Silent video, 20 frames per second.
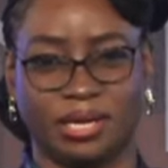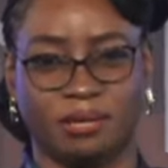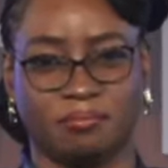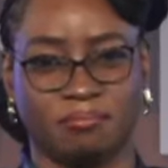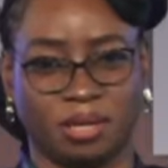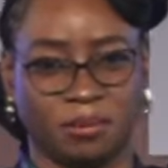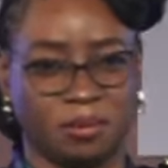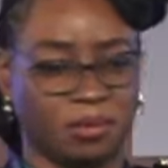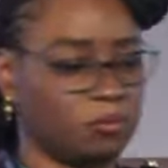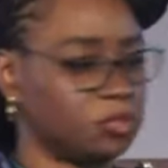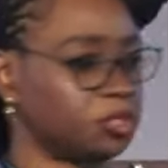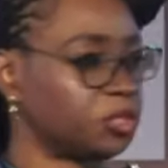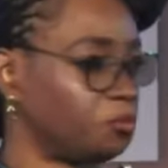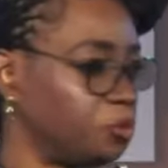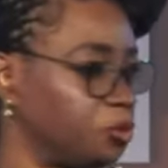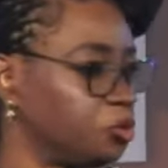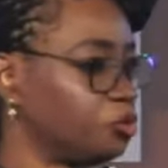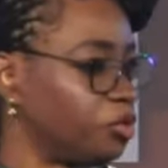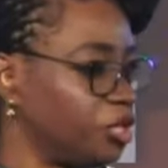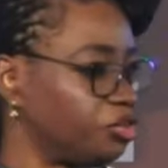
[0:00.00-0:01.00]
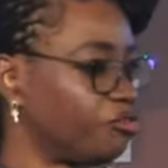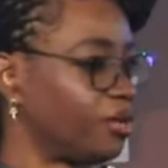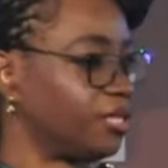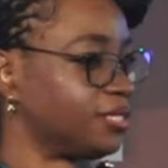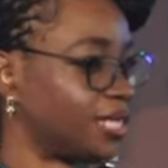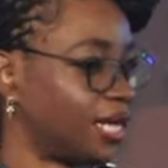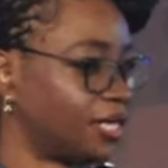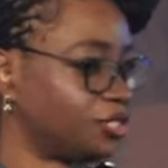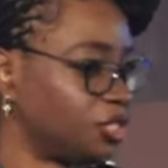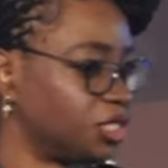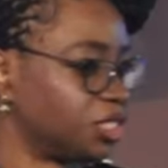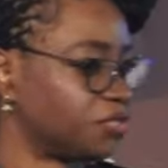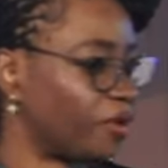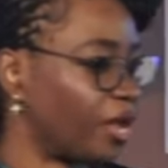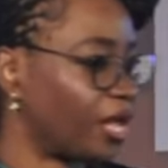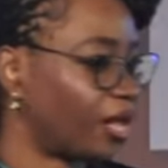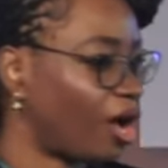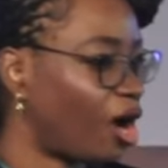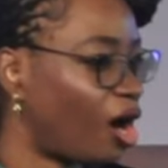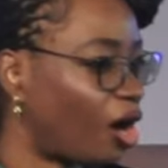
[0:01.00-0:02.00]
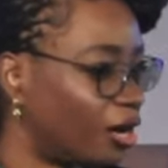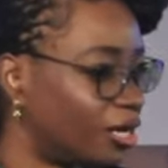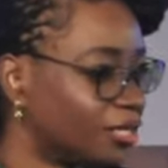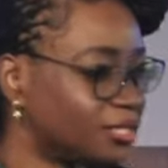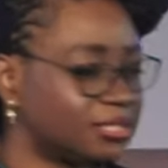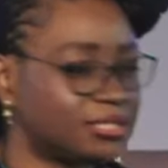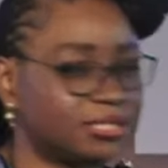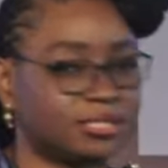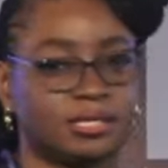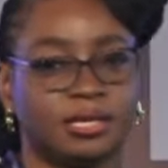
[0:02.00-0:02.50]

I mean, most people do the transactions via cards,